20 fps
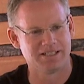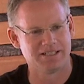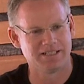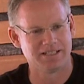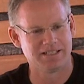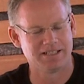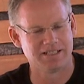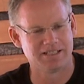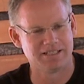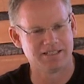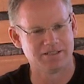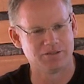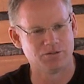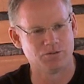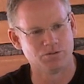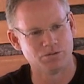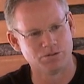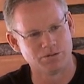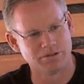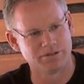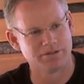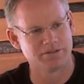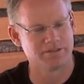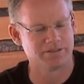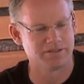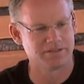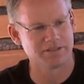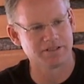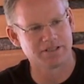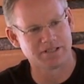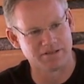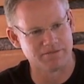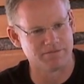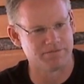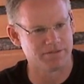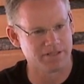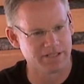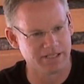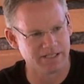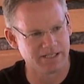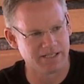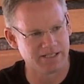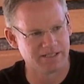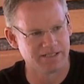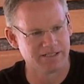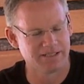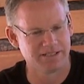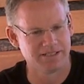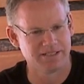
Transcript: or convener